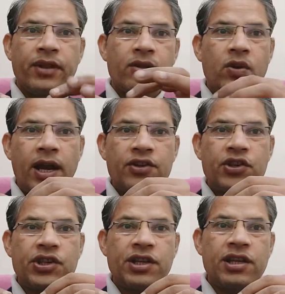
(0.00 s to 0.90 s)
the
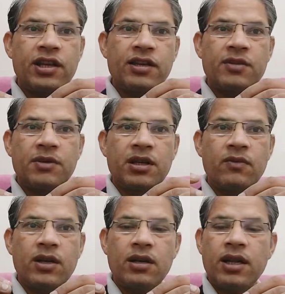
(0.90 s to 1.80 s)
adjacent area is medial
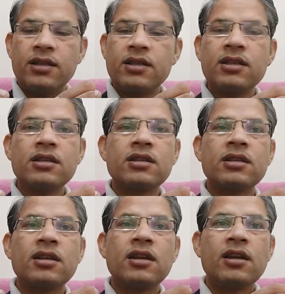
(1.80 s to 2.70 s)
one, and this is
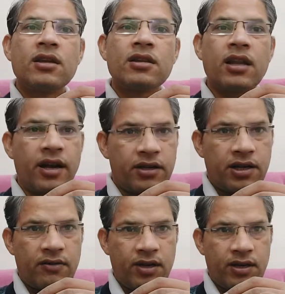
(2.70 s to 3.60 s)
the
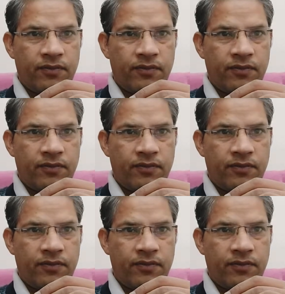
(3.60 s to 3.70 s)
lateral one.